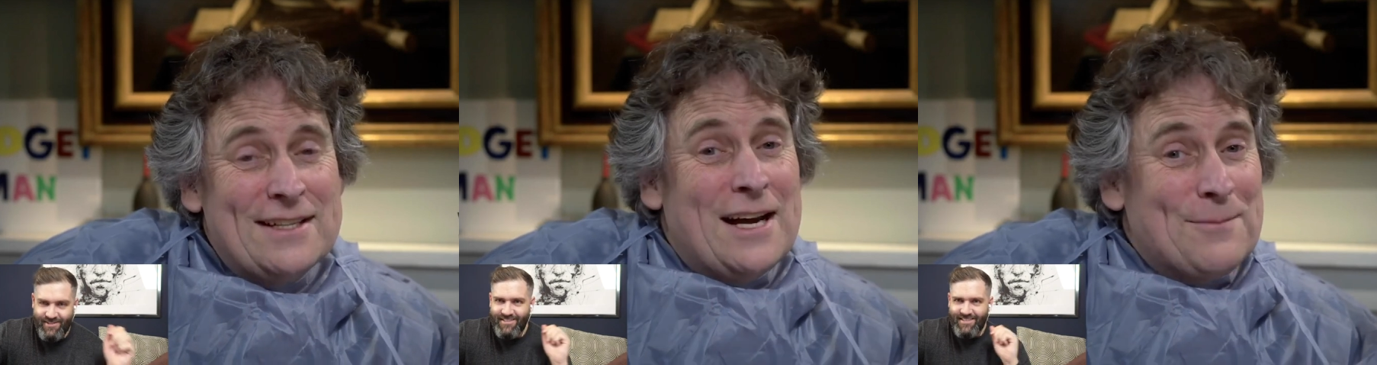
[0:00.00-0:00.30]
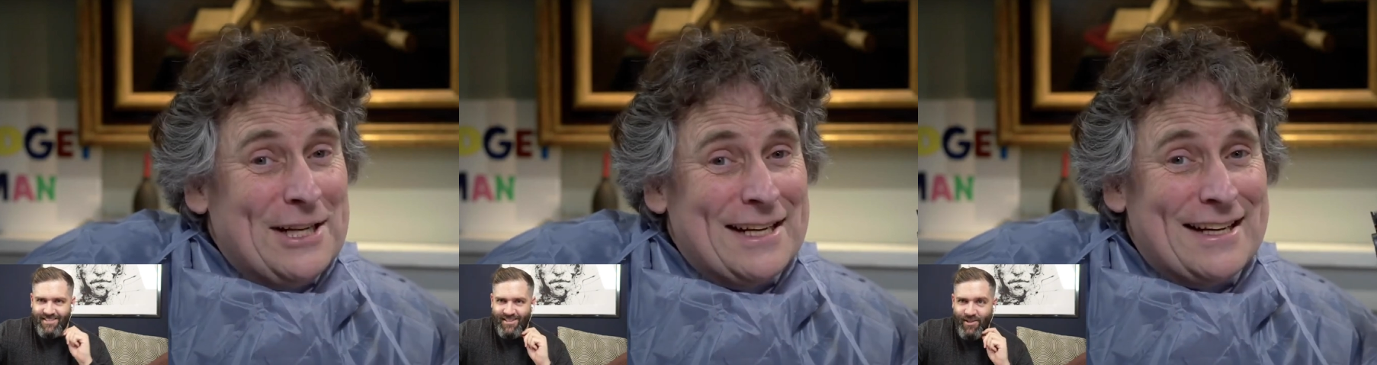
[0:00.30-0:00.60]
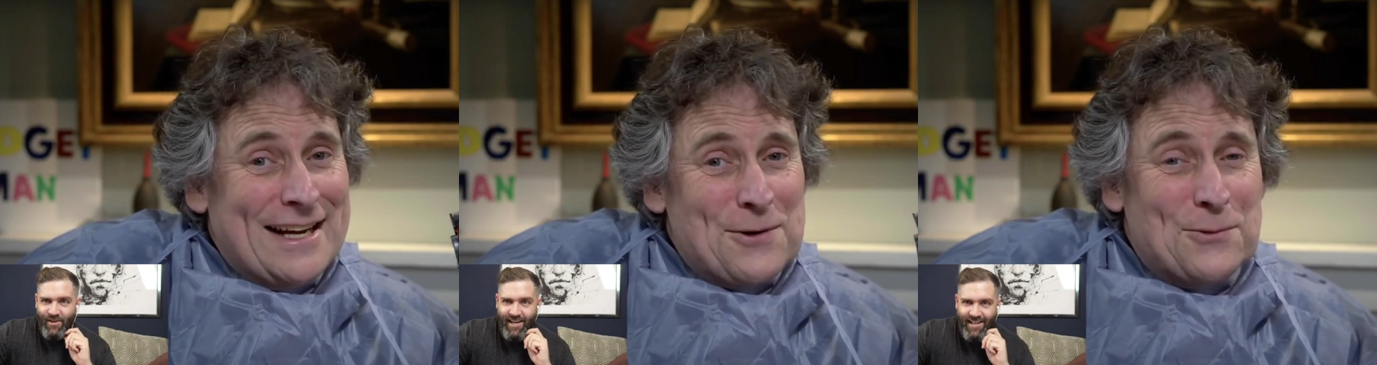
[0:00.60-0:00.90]
Speaker 1: I'm only going
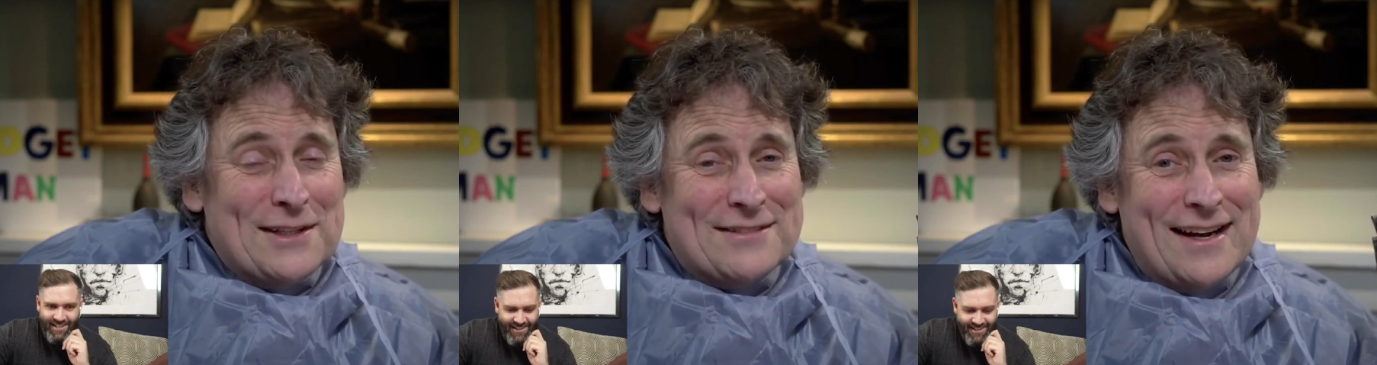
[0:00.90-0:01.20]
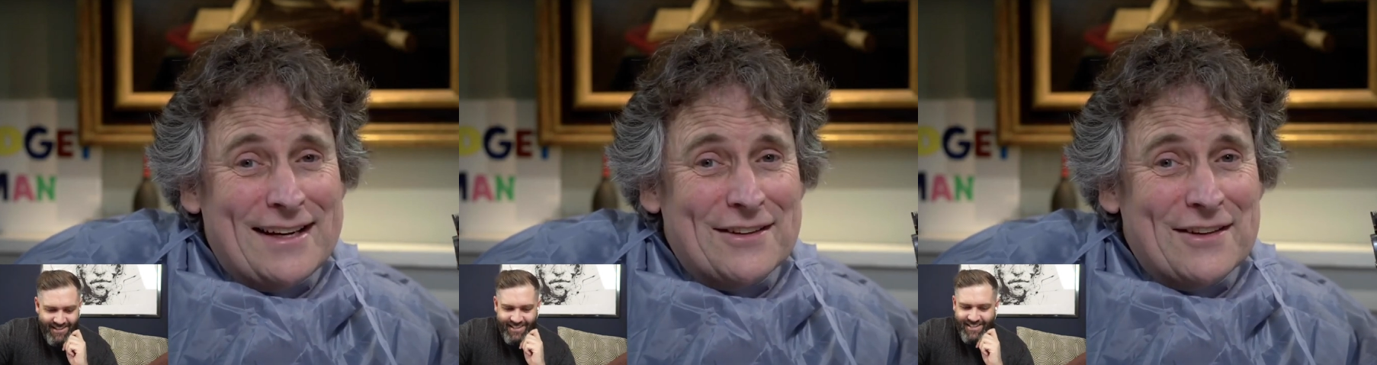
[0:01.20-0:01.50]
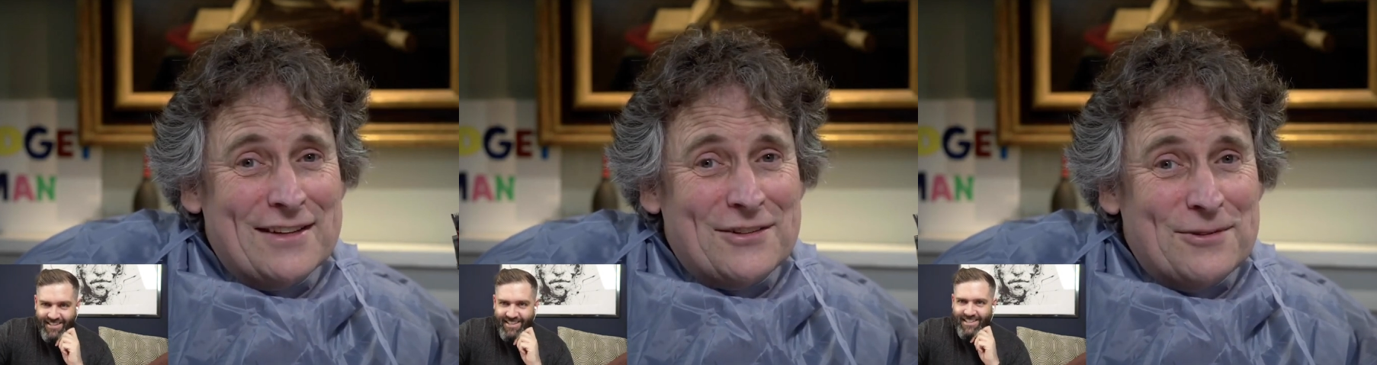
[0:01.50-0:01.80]
to get it. one take at
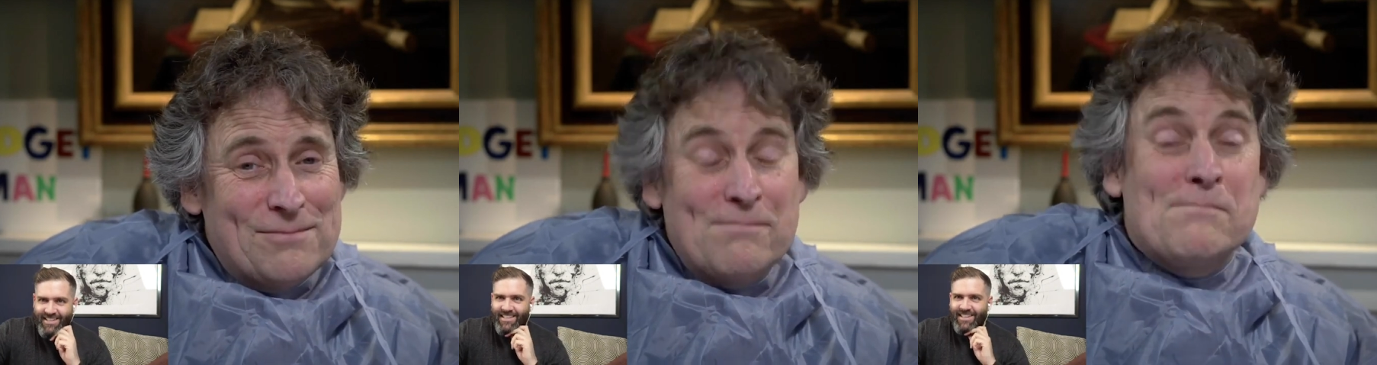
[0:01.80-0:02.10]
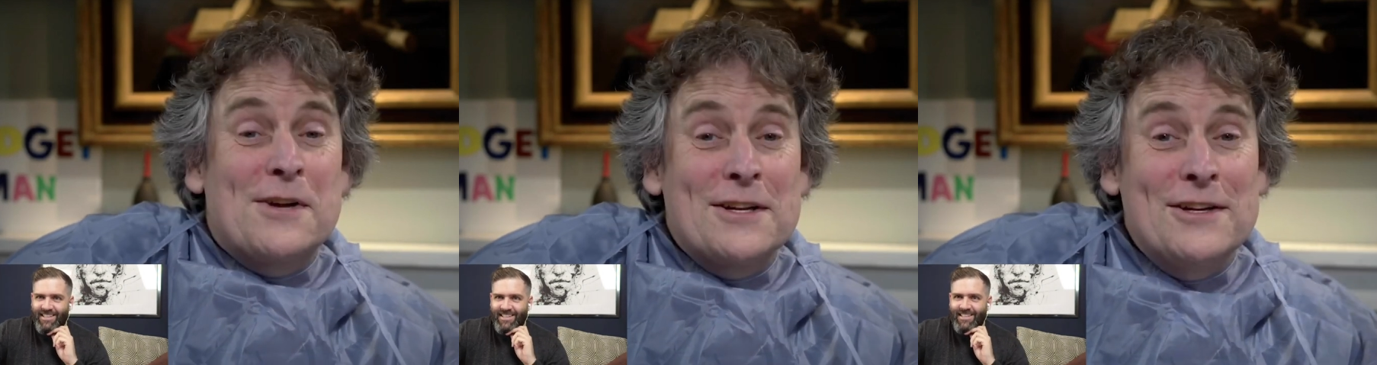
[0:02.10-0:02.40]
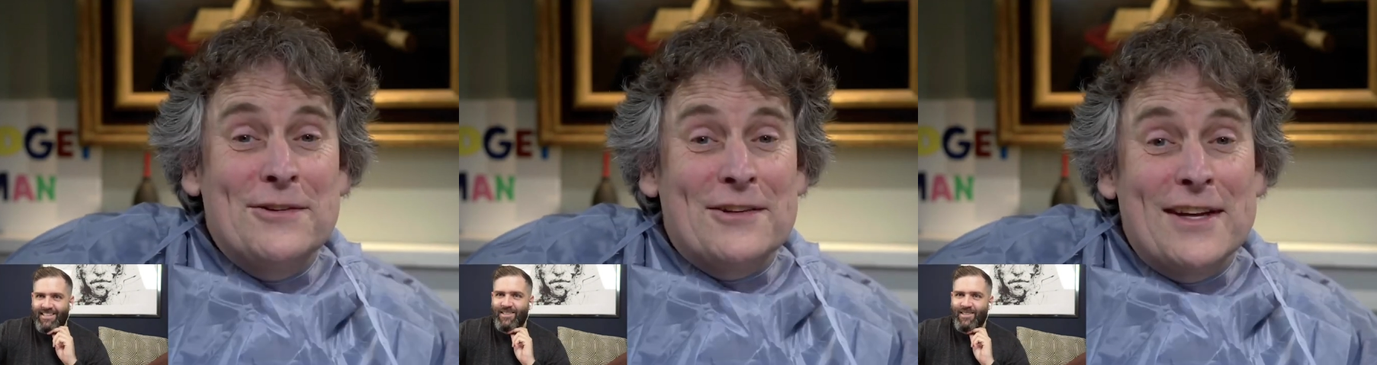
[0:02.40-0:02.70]
this. Good
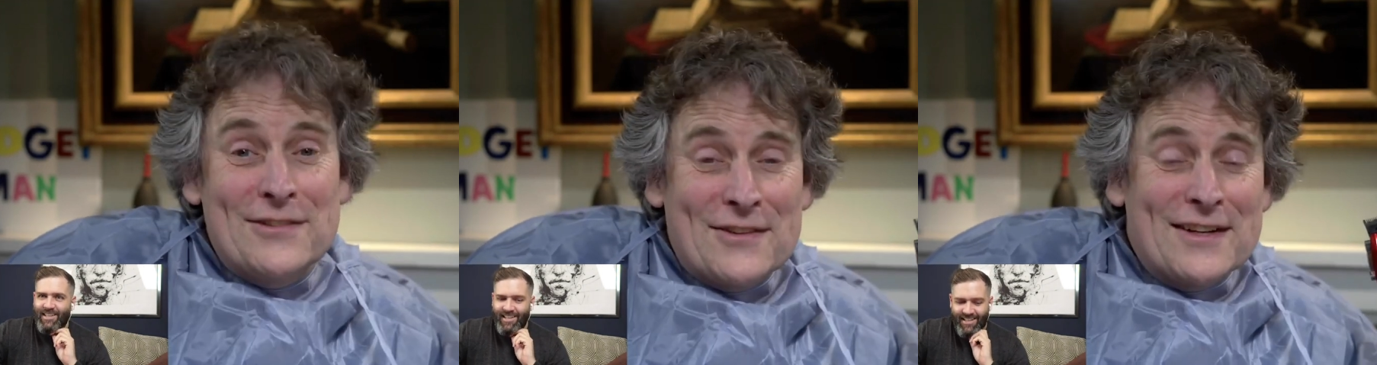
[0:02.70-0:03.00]
news Do is it.